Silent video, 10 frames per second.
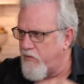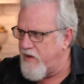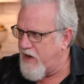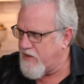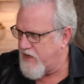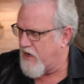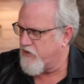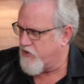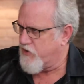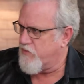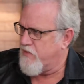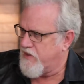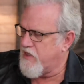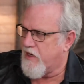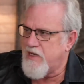the way back down to
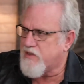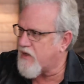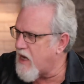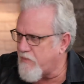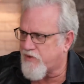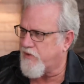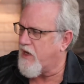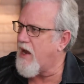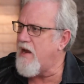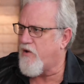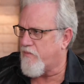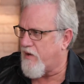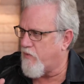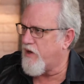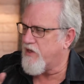Medina. He's absolutely angered
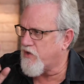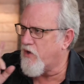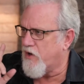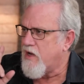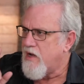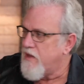by what he's heard.